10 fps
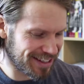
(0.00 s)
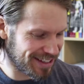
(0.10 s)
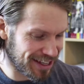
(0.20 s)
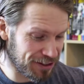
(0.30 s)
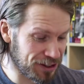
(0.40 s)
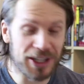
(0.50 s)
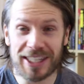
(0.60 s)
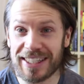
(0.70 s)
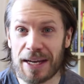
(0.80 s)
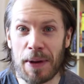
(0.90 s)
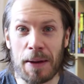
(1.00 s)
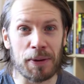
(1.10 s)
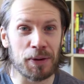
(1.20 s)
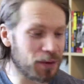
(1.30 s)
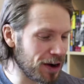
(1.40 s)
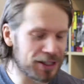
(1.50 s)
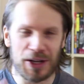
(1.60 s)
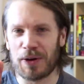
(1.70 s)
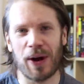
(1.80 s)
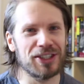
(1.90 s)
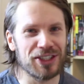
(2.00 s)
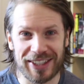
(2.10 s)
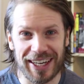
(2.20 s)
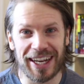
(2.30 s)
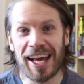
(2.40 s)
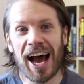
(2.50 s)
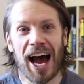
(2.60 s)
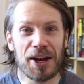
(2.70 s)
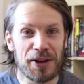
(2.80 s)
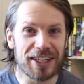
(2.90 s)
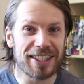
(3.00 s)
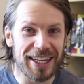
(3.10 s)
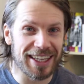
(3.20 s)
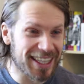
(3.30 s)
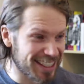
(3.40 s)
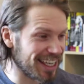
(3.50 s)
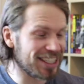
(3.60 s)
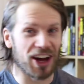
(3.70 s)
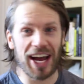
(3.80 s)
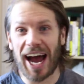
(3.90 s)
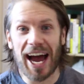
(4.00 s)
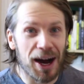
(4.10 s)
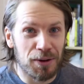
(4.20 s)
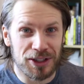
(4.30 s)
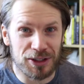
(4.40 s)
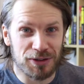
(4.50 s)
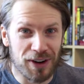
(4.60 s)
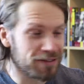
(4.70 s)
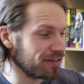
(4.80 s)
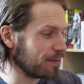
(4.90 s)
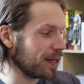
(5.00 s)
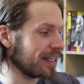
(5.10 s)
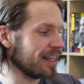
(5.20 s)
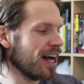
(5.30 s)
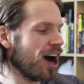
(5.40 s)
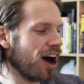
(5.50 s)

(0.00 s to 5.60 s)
So you can see, people, we're only 2 questions in, and you can see this is like hours of fun for me.